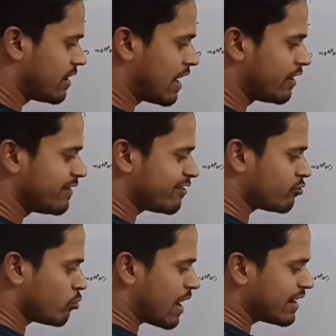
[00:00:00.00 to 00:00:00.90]
and this
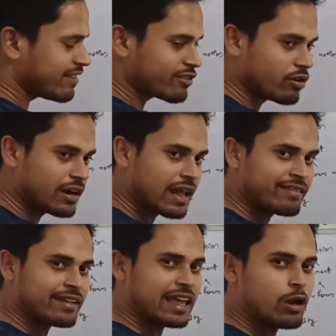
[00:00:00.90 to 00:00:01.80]
one is called
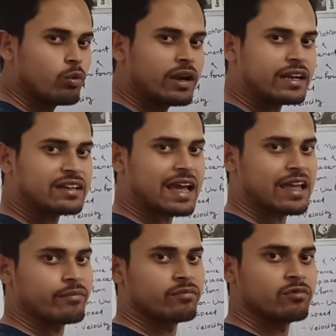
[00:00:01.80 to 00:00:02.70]
as unit
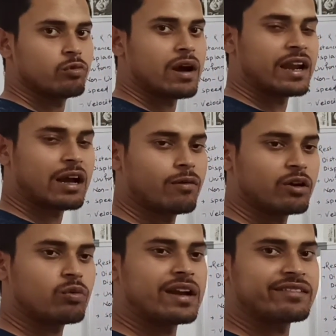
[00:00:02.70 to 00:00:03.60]
time. 1
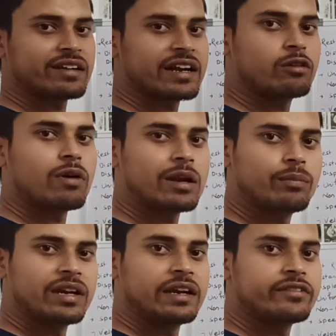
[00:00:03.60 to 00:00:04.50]
hour, 1 second, 1
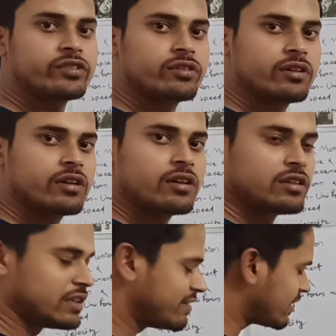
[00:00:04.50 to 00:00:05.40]
minute,
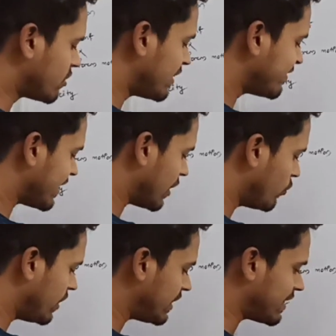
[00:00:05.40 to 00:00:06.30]
these are called as
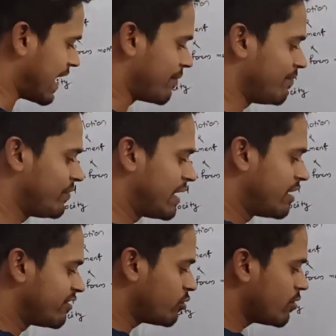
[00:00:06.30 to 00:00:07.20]
unit time.
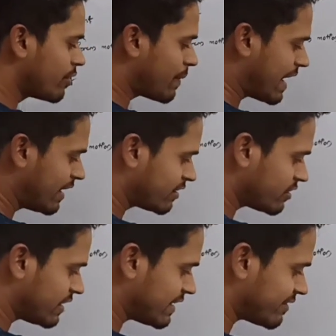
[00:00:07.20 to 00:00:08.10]
So you are finding the
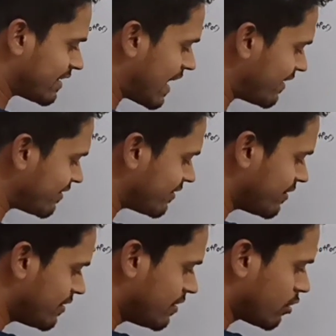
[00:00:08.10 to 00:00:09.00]
distance
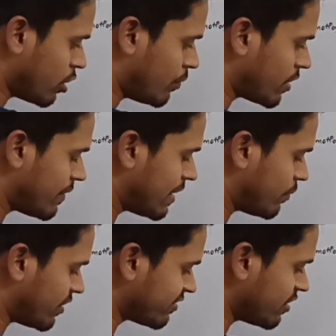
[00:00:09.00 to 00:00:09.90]
covered by a
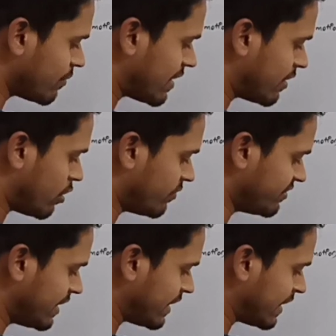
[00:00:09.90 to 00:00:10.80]
person or by an
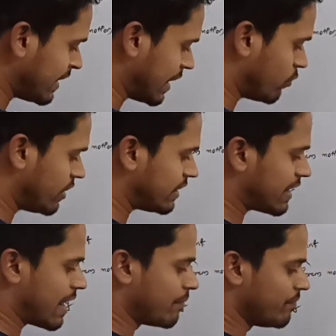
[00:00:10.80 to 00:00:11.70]
object in unit
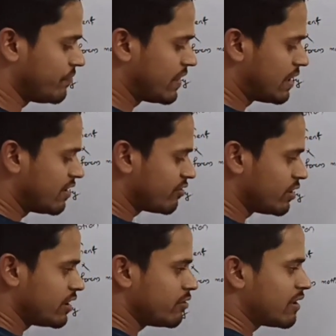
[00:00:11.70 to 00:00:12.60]
time. So
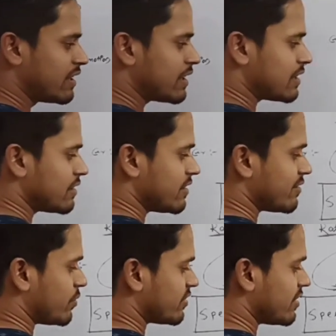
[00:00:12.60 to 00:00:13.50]
here you can tell
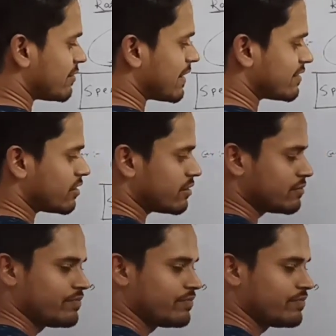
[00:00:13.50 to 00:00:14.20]
this person is faster.